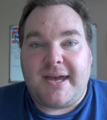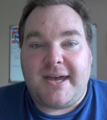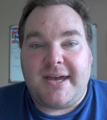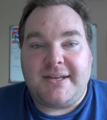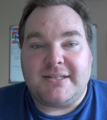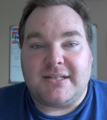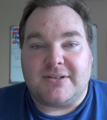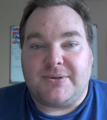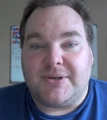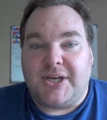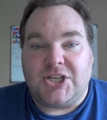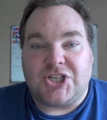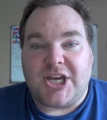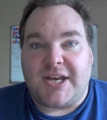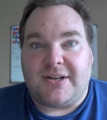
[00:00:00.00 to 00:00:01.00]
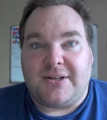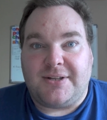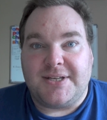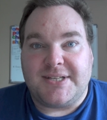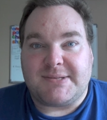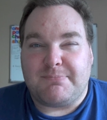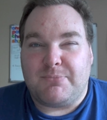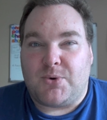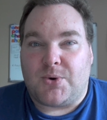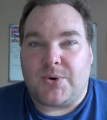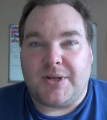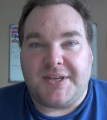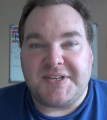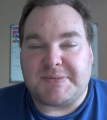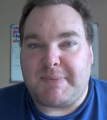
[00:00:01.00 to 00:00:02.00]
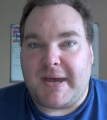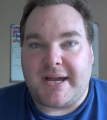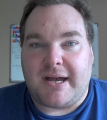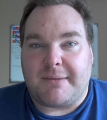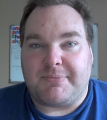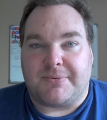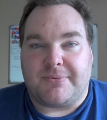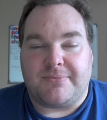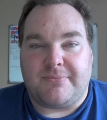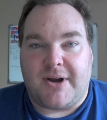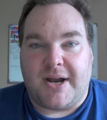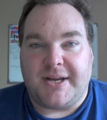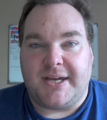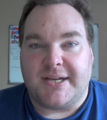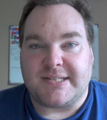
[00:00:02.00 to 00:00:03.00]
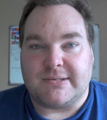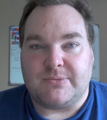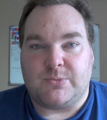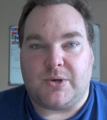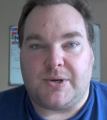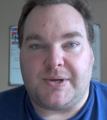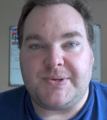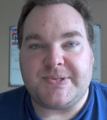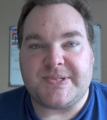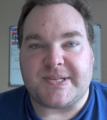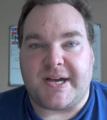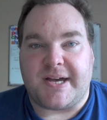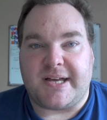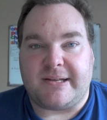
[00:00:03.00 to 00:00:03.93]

and the cooking channel is more or less back up and running as it was.